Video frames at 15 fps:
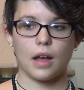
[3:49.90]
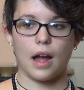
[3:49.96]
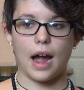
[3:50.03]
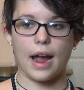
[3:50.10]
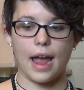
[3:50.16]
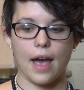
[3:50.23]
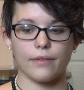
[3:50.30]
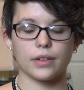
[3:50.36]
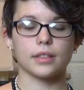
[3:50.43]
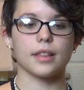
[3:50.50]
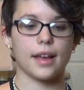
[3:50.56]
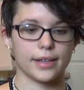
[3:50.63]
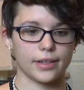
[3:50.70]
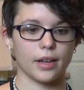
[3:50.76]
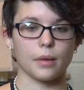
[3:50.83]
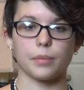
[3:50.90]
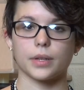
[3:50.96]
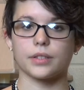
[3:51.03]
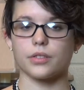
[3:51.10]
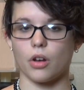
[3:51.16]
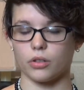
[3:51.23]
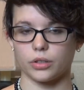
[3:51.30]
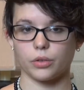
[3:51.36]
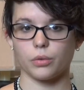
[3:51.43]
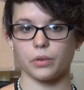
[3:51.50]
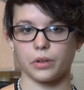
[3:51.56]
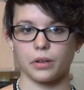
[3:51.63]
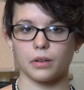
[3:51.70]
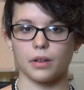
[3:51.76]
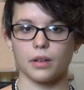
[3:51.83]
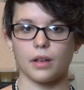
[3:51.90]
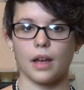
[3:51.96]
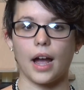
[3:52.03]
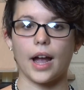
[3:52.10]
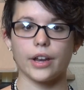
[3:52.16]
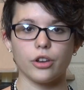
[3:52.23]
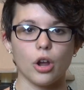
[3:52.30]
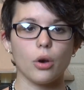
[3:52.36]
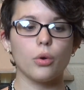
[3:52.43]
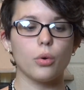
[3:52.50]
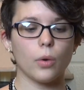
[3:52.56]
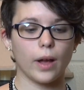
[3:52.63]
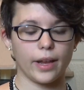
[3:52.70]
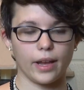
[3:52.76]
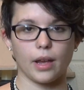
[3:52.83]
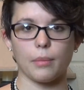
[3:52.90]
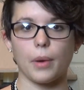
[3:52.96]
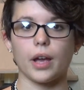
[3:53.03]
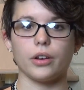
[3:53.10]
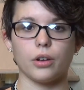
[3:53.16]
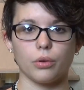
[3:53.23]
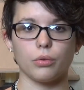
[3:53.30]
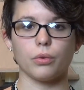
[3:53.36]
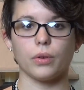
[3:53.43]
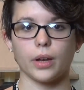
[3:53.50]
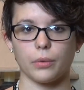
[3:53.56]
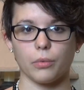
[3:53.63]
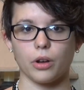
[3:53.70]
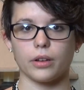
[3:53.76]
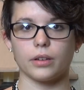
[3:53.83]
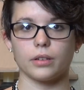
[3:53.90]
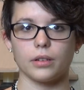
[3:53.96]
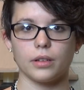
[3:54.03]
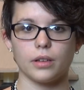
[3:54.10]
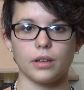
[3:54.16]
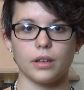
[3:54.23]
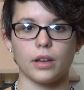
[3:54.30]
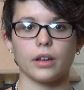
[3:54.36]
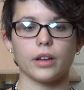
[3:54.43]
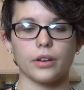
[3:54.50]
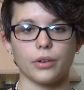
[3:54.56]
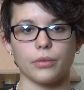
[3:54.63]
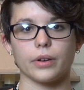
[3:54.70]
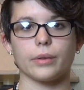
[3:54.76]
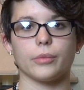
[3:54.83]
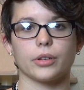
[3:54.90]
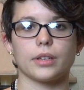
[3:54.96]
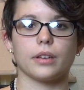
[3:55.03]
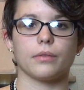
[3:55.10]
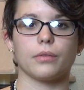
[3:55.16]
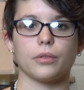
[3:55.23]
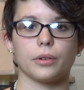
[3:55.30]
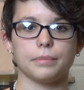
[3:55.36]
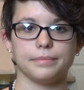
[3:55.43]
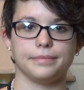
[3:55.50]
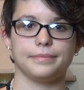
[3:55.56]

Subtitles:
I have it lined up. It's all in order. I know who I am, I know who I want, and I know what I'm looking for.